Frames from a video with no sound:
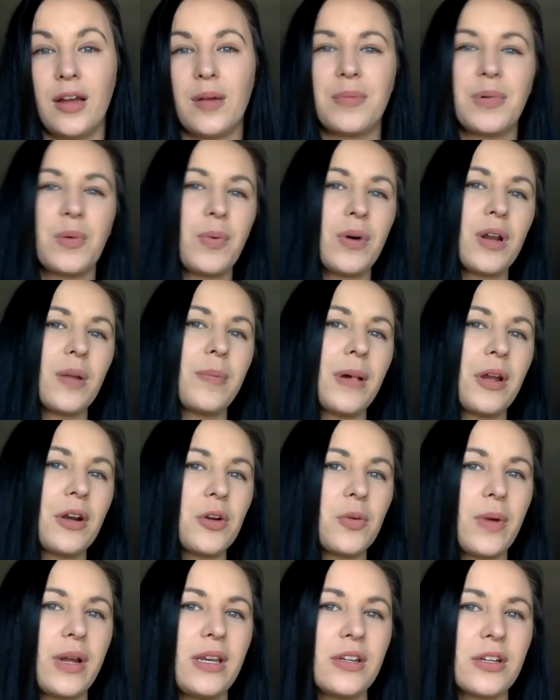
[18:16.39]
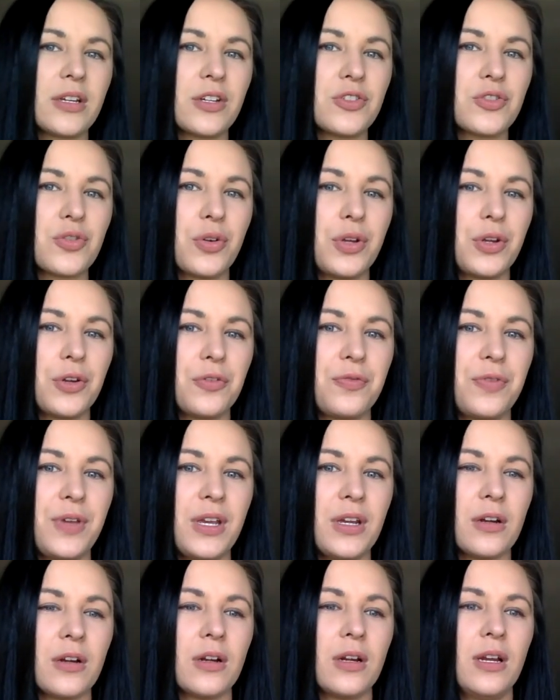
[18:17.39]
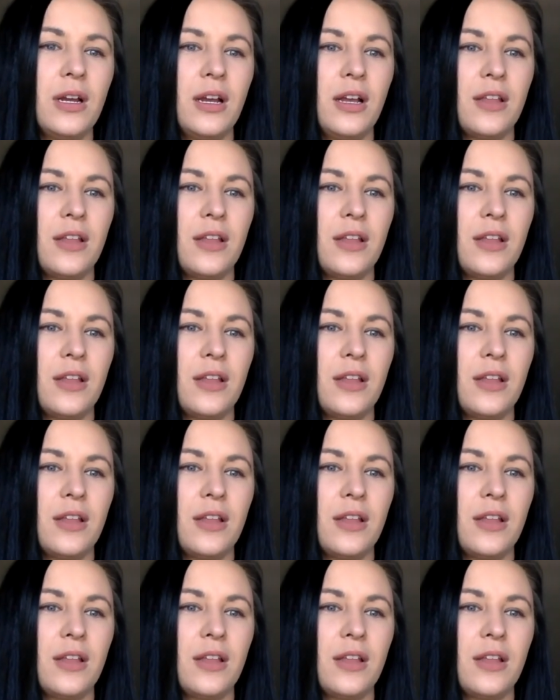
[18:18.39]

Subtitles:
but what a better way to control your fear